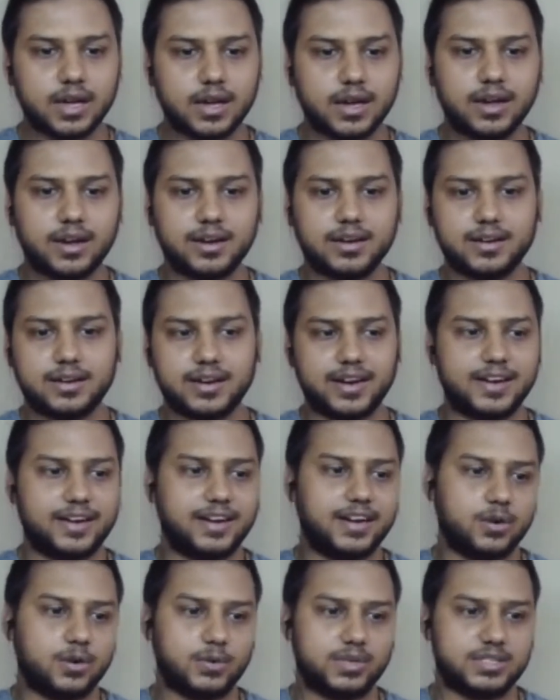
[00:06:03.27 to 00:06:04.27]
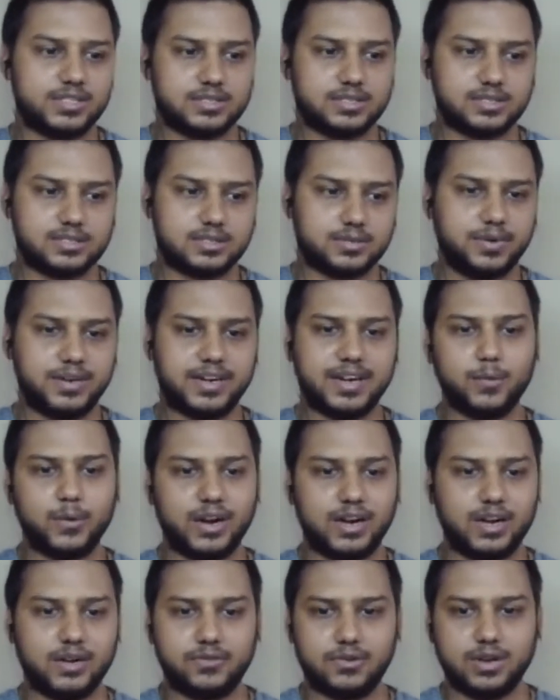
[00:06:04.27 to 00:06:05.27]
and right now it's pretty
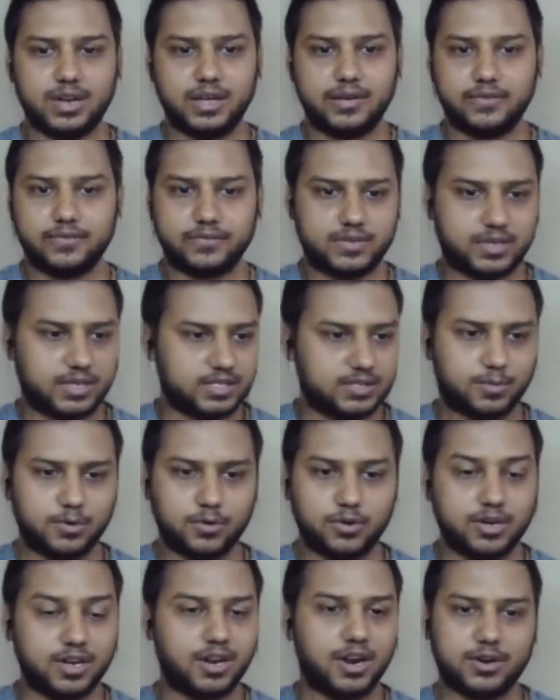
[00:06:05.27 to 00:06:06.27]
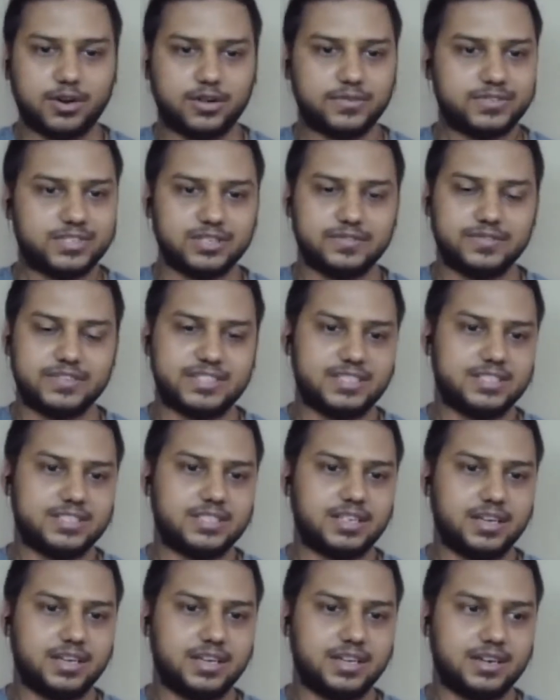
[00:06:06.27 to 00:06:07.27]
wonderful i've explored a lot of services
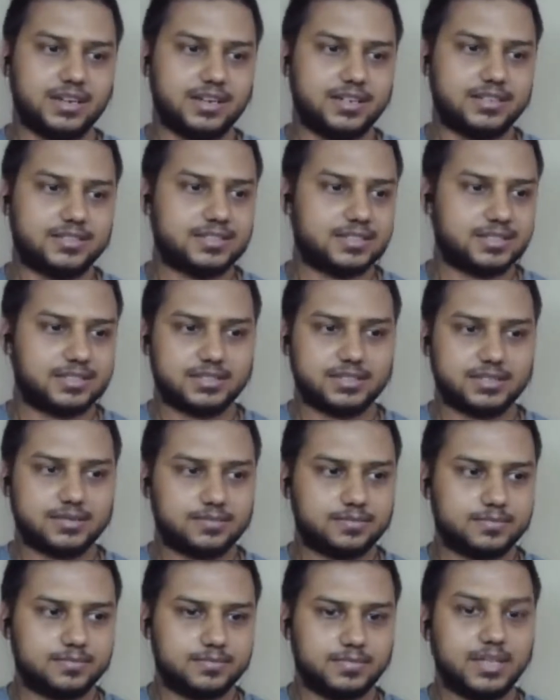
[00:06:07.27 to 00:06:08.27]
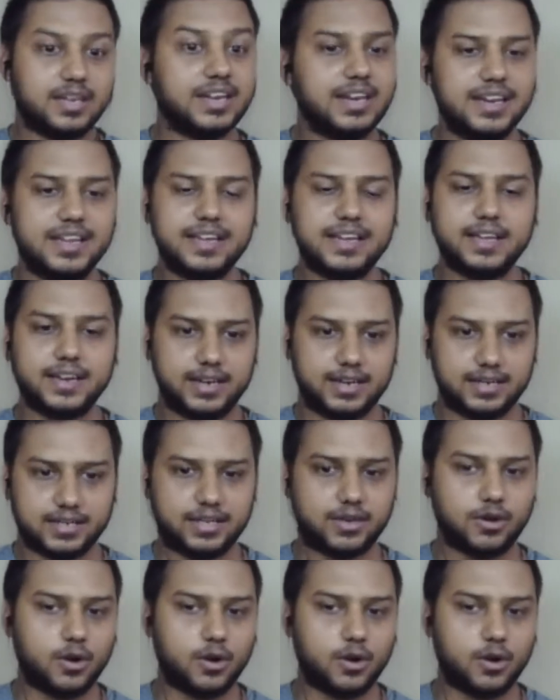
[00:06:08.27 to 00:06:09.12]
here and it's really great the